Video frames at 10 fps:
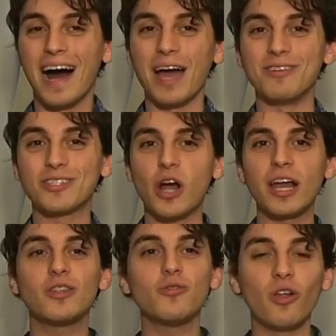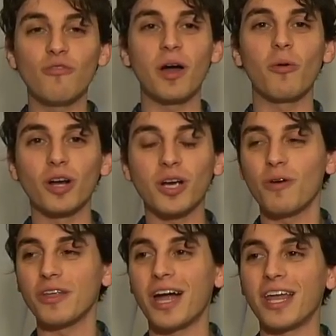I was trying to do all of my work and
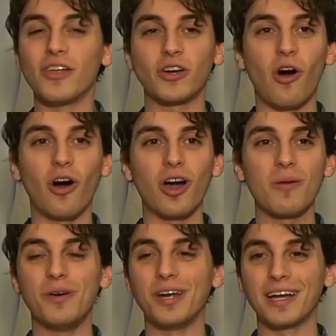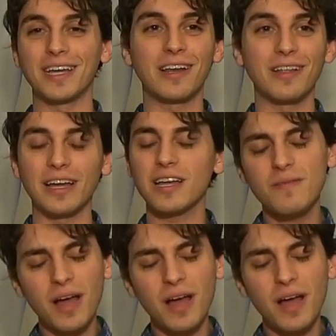whatnot in the car, but I get a, I,